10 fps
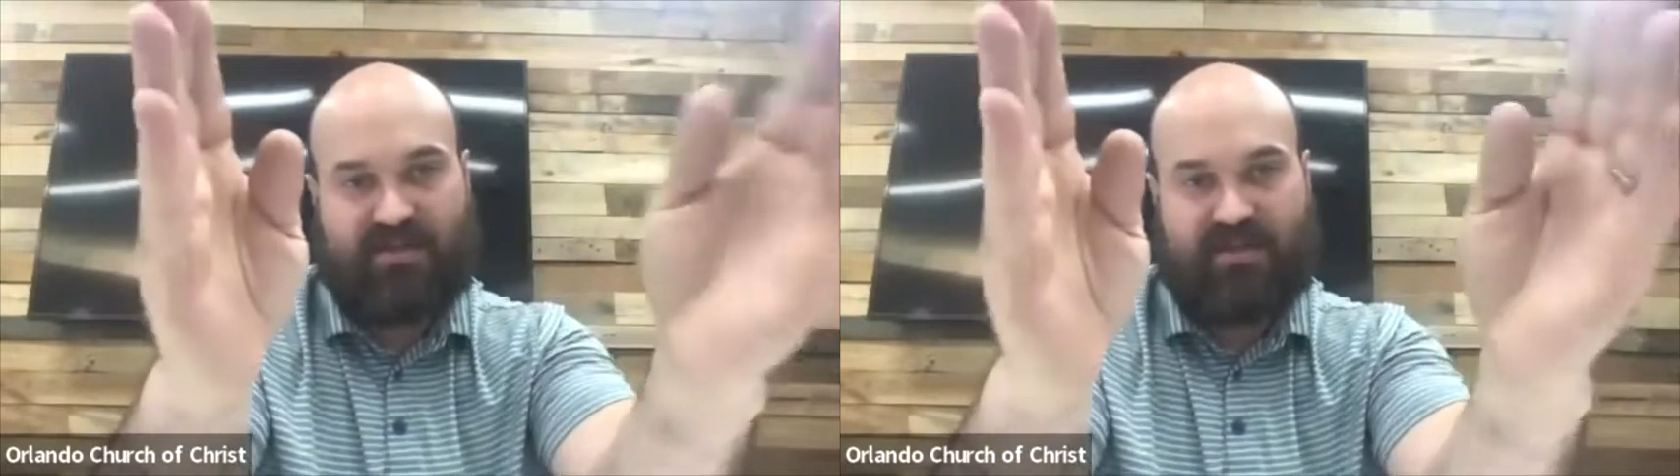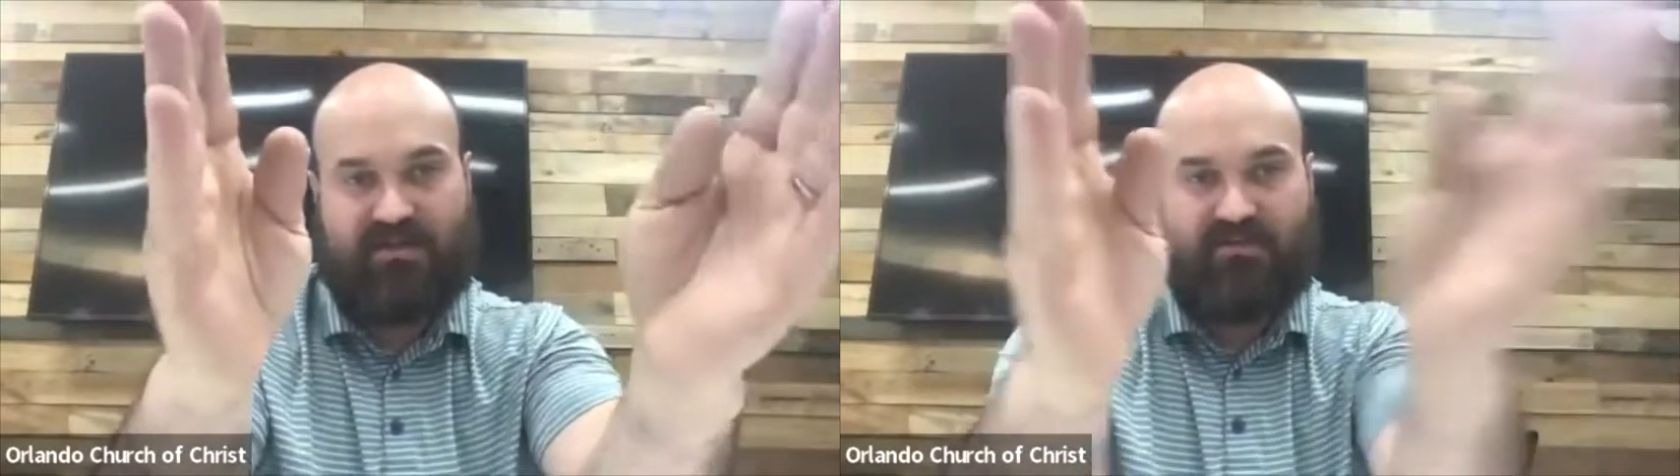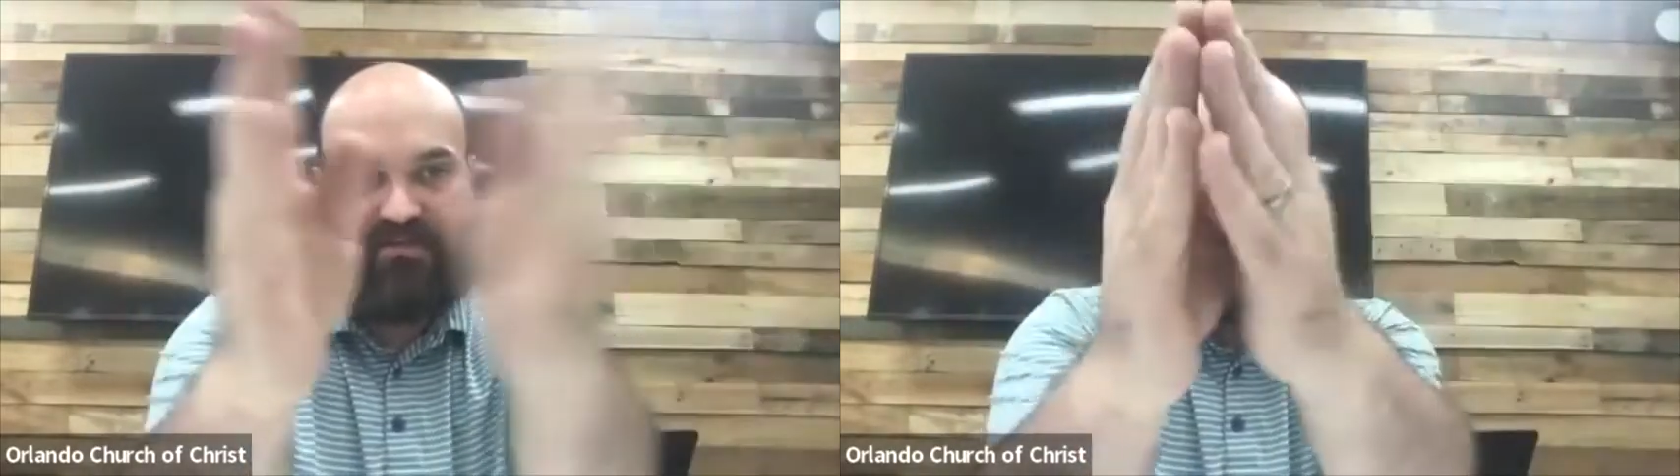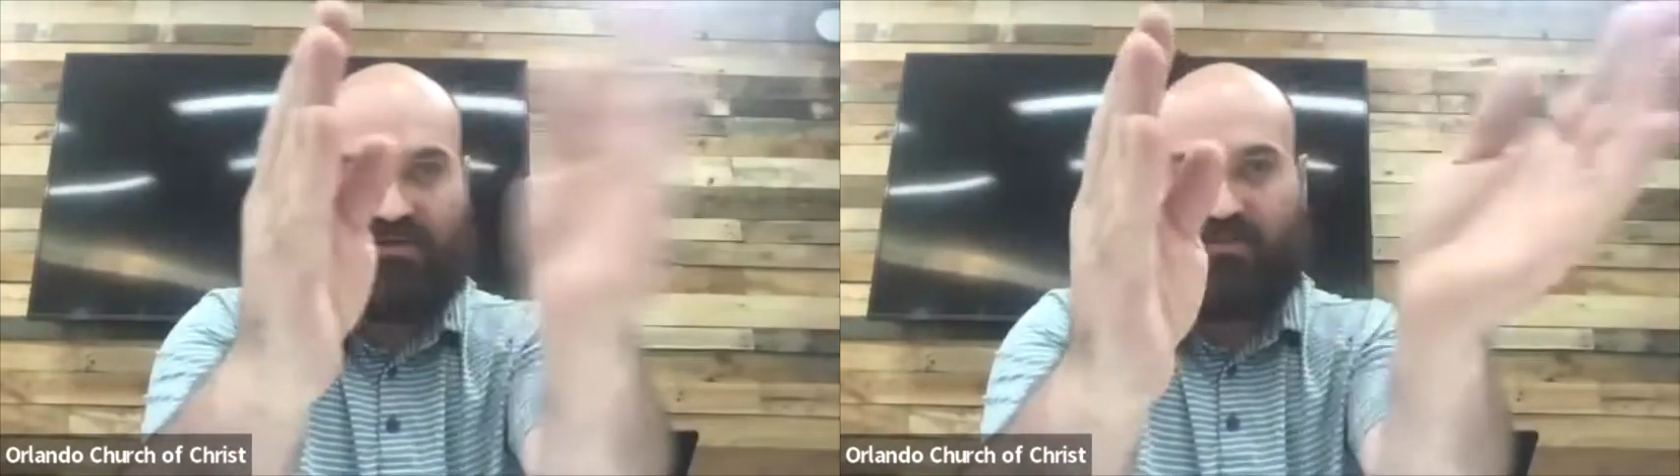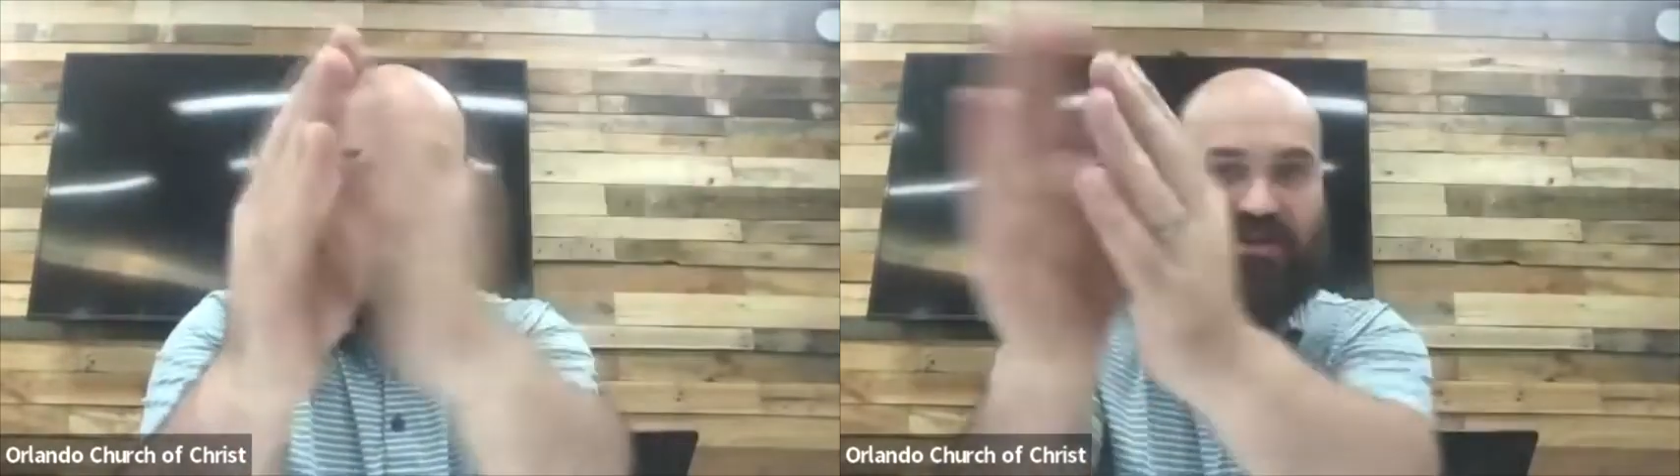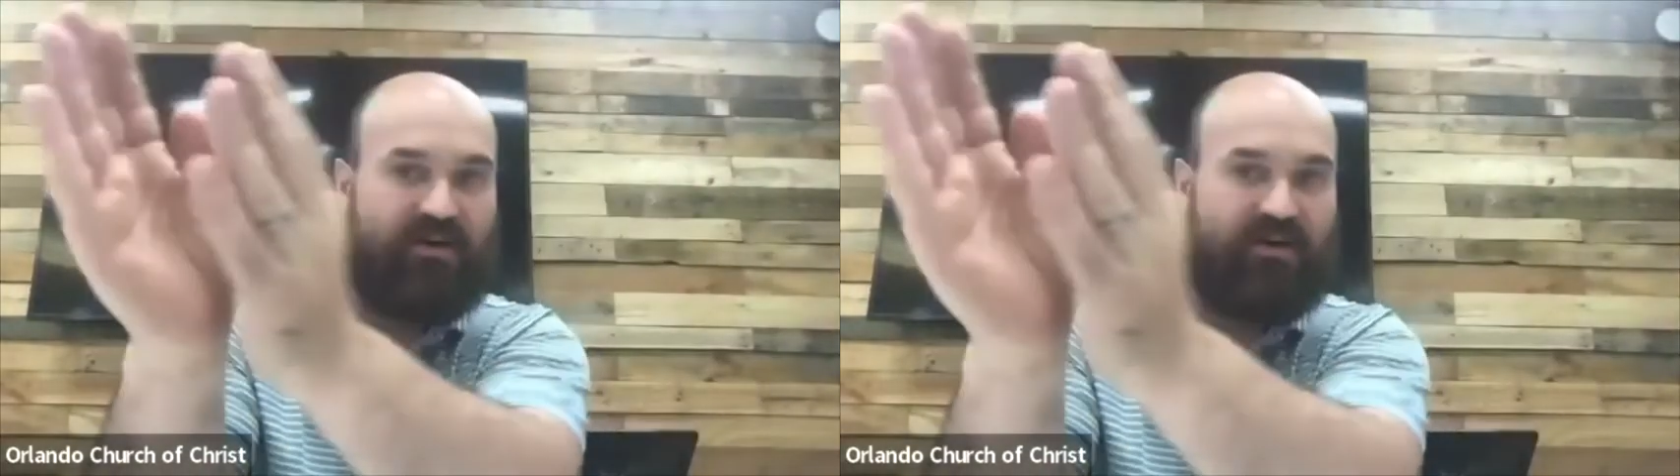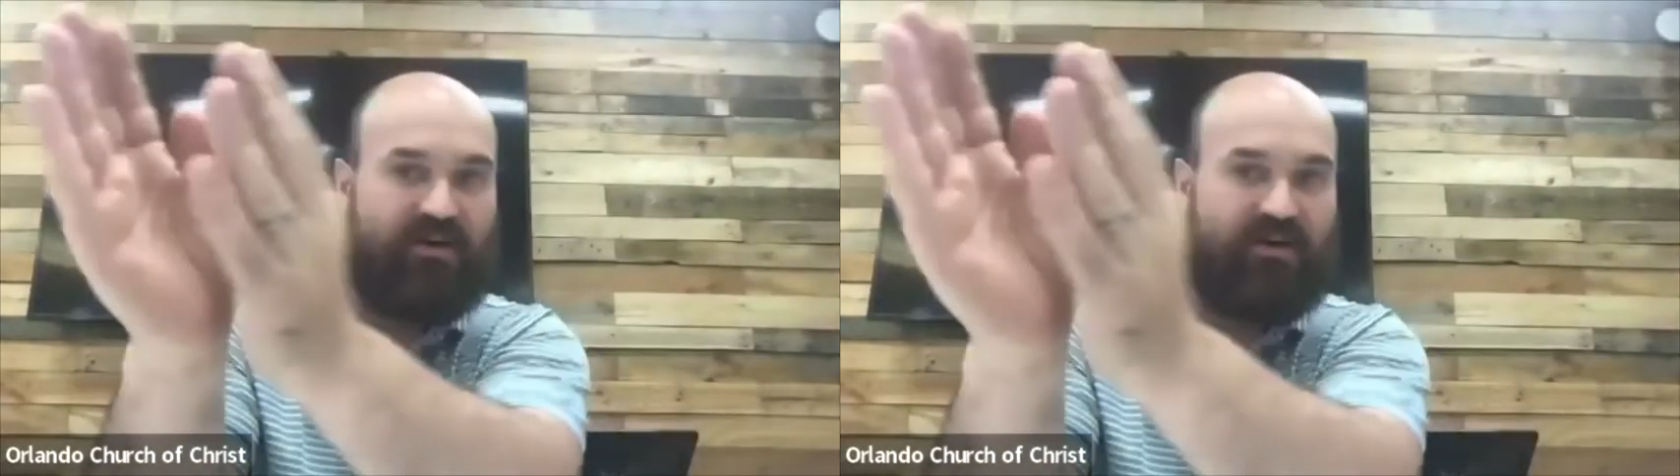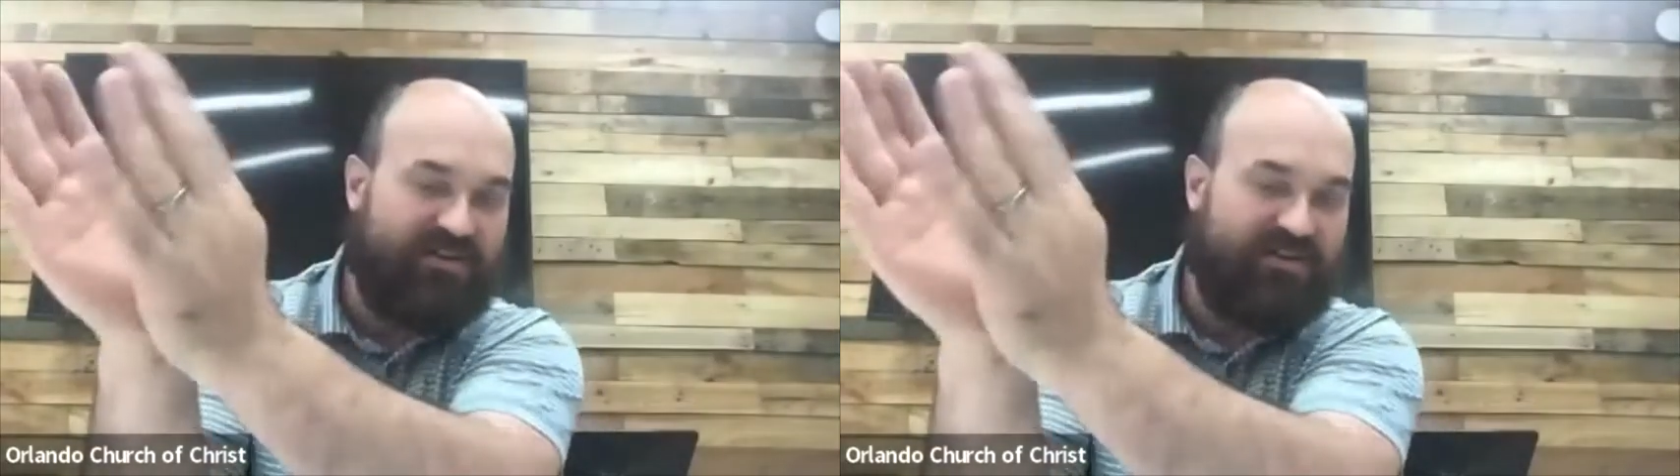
of your window,